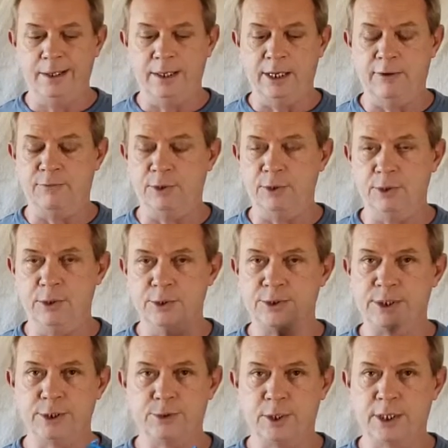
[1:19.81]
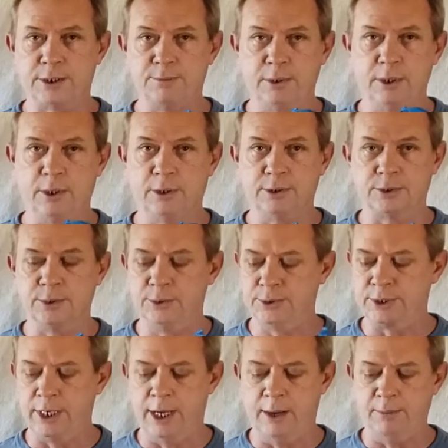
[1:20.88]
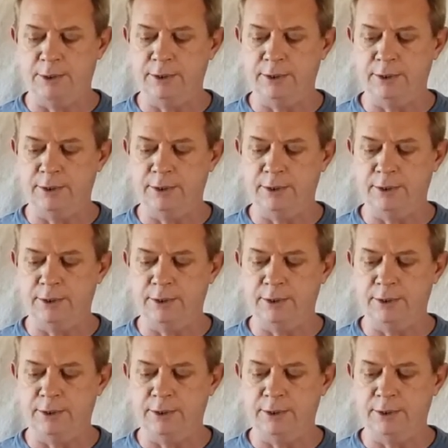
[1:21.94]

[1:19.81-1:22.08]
If you use the adjustment holes through the top,